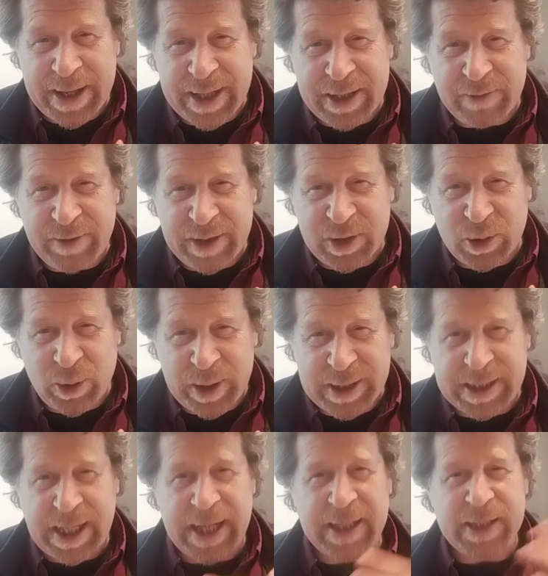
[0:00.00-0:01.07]
individual, is
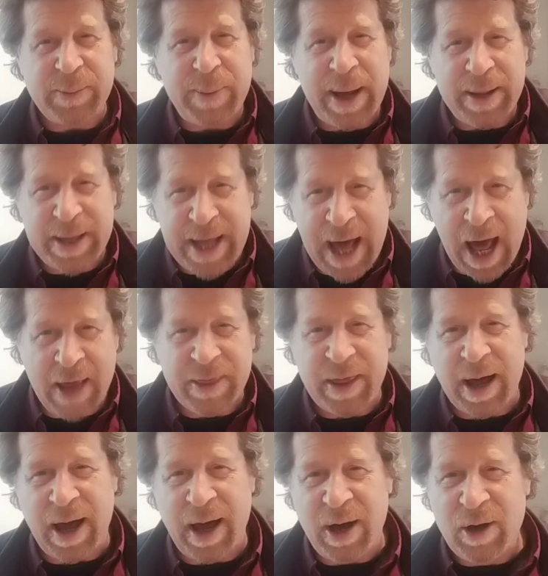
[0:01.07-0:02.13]
it? It's about the
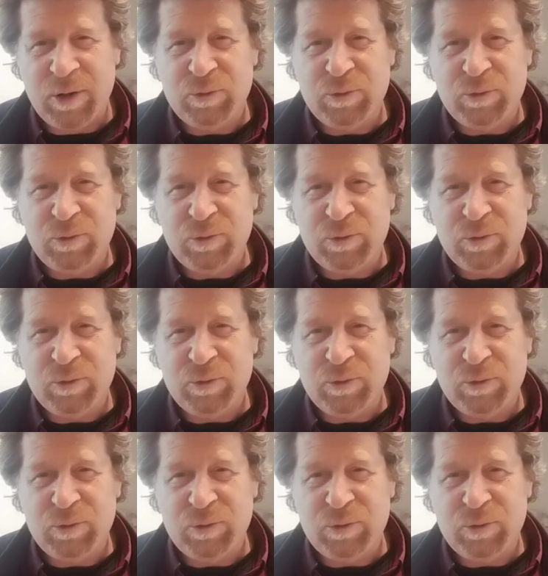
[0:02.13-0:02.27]
other